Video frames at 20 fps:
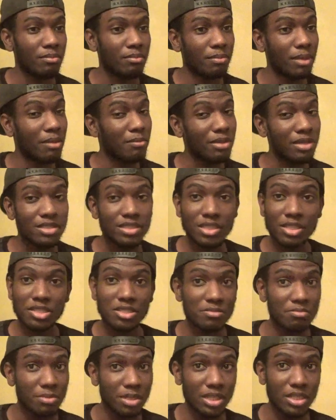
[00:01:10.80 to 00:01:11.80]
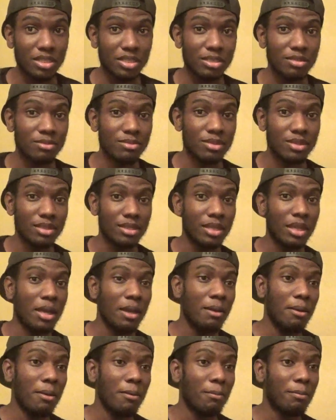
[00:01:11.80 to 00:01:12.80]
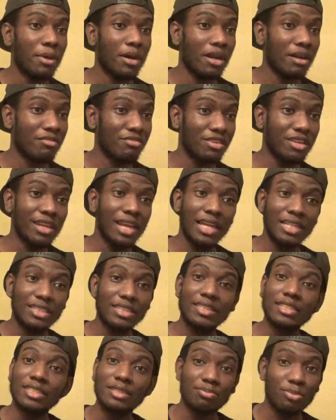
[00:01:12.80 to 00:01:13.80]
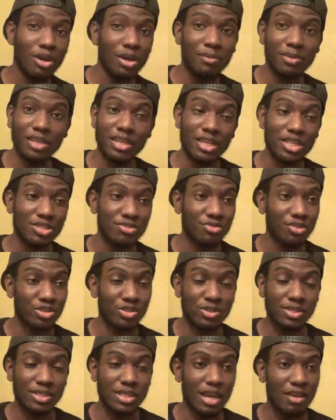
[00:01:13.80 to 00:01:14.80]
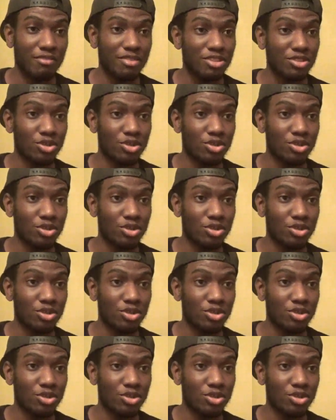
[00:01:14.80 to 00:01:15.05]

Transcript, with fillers: Maybe it's just me, but I feel like this is probably his first cipher.